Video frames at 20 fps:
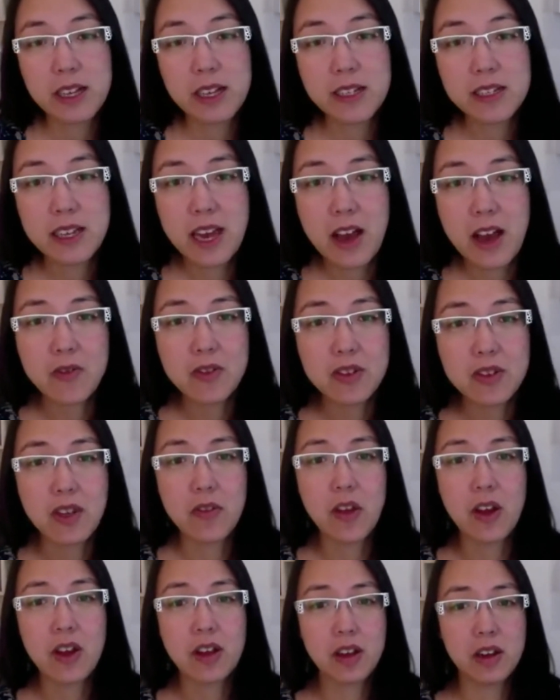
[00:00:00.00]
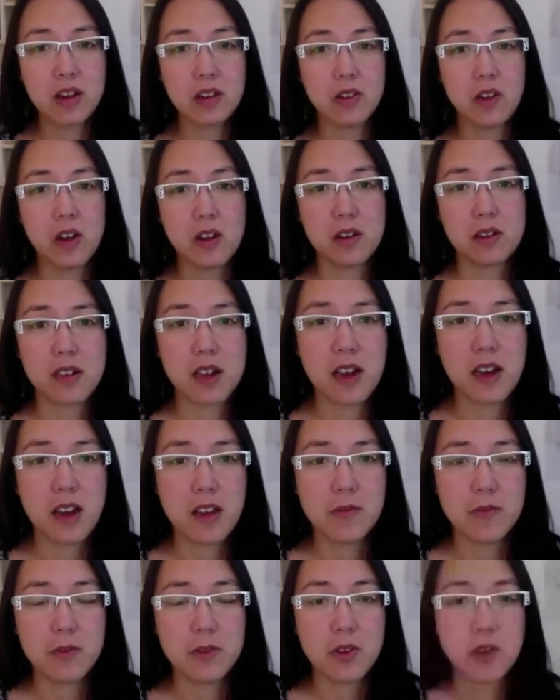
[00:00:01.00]
but now there's some really cool
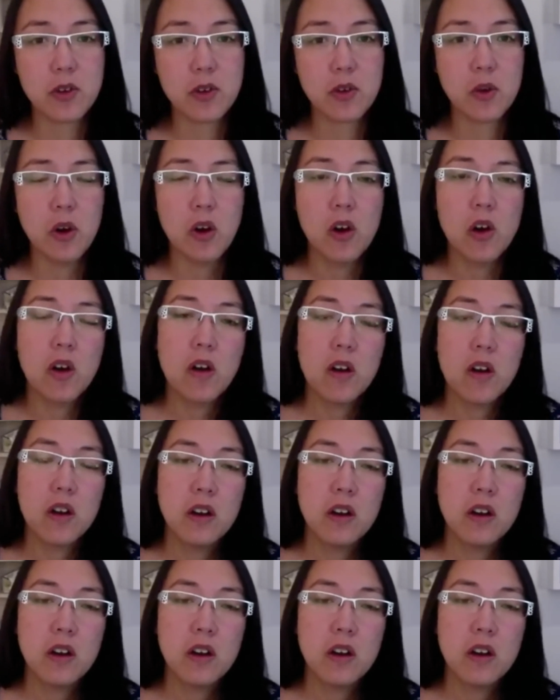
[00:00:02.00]
things that you can do